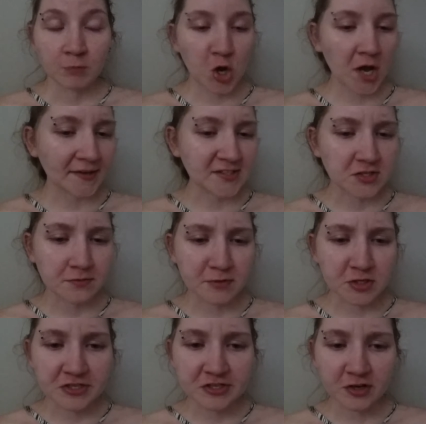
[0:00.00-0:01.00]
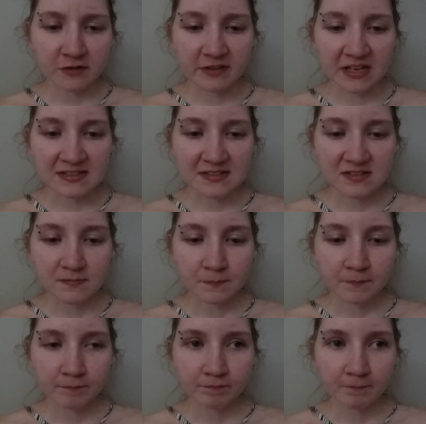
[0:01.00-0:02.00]
customer service,
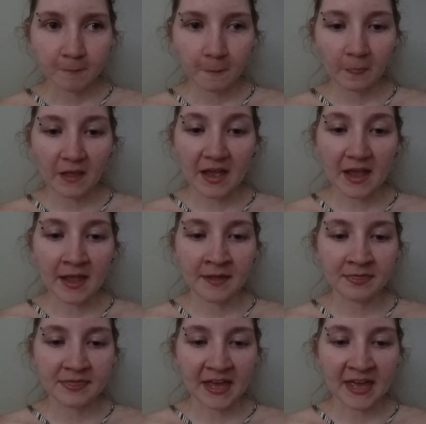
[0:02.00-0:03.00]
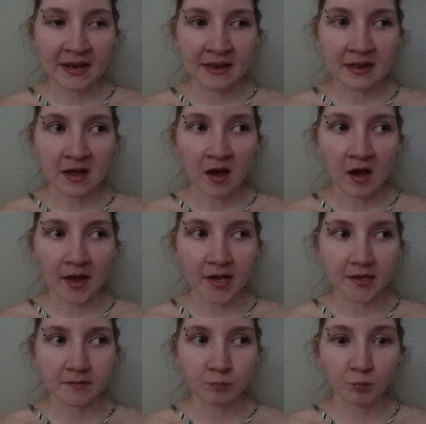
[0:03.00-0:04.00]
and then
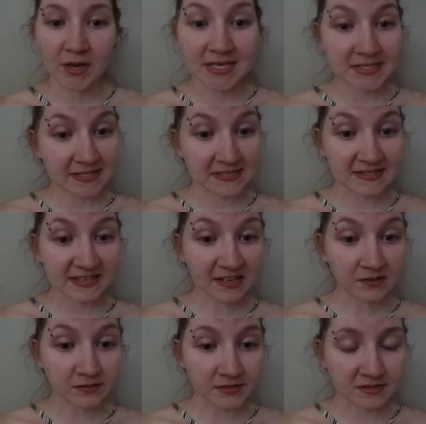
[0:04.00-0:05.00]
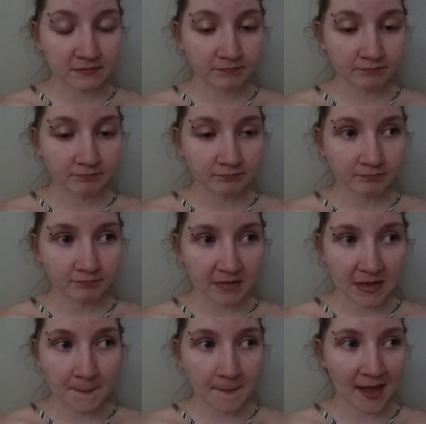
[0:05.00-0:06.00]
I went to sales,
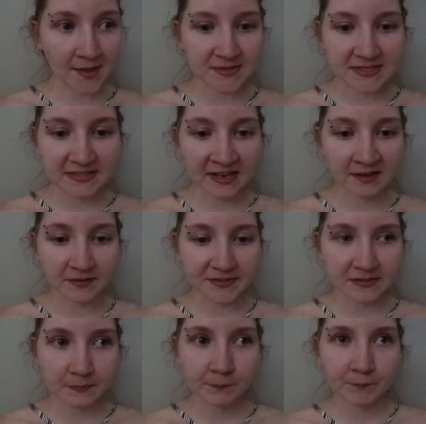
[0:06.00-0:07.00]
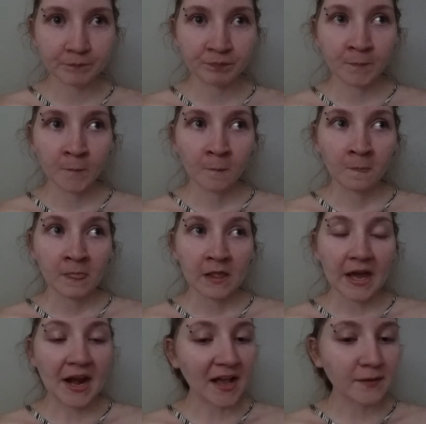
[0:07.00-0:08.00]
inbound sales.
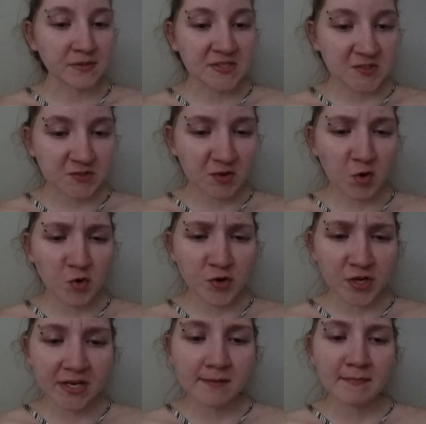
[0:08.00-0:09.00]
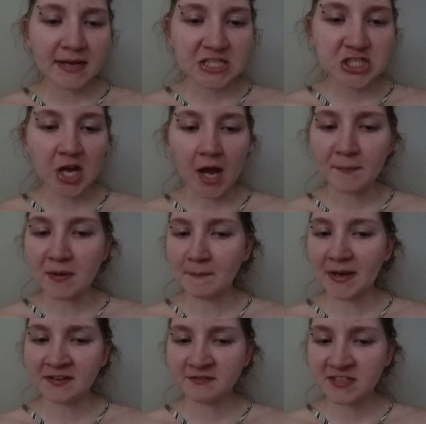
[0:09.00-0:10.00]
And I was so good at my job, I
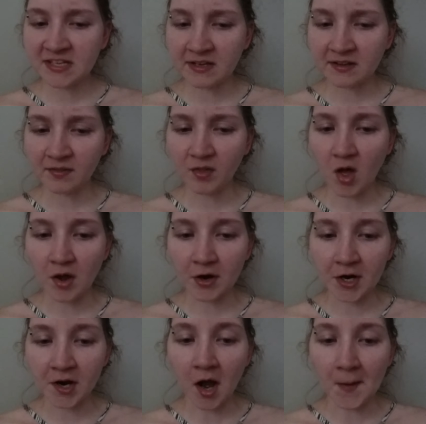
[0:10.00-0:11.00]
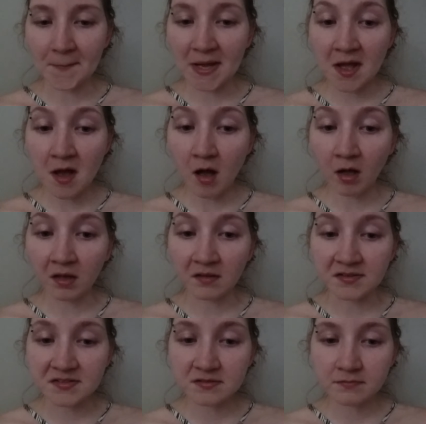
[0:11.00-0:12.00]
might have taken longer on my
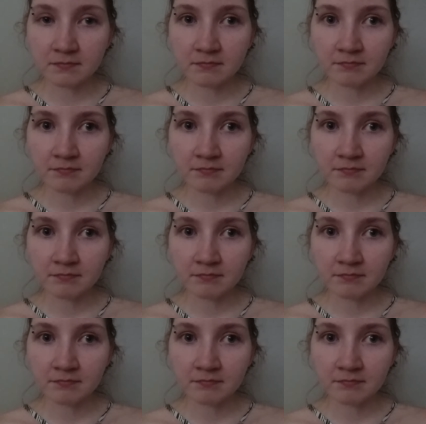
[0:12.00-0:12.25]
calls,